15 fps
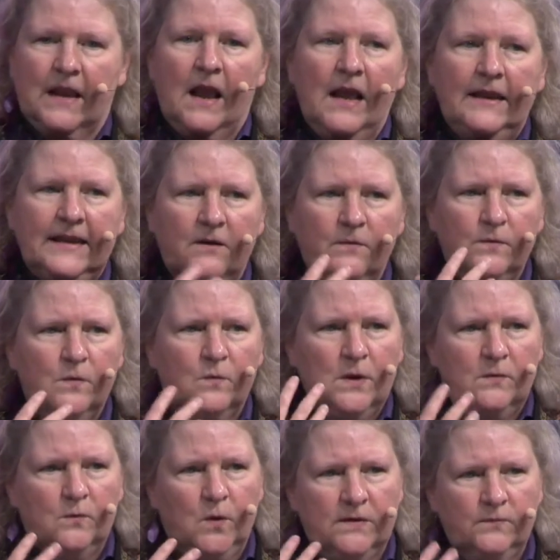Yeah,
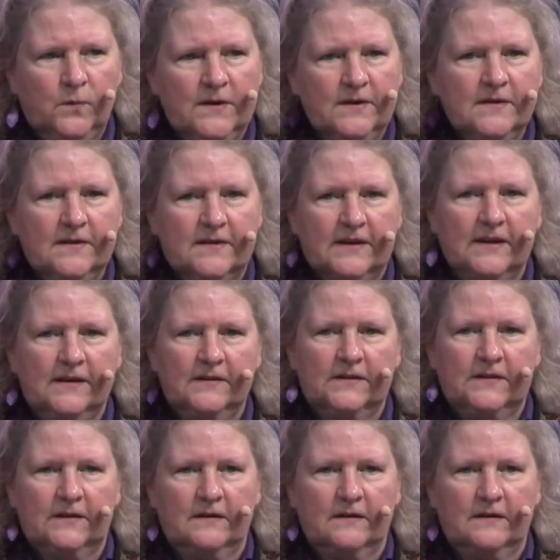one of the things,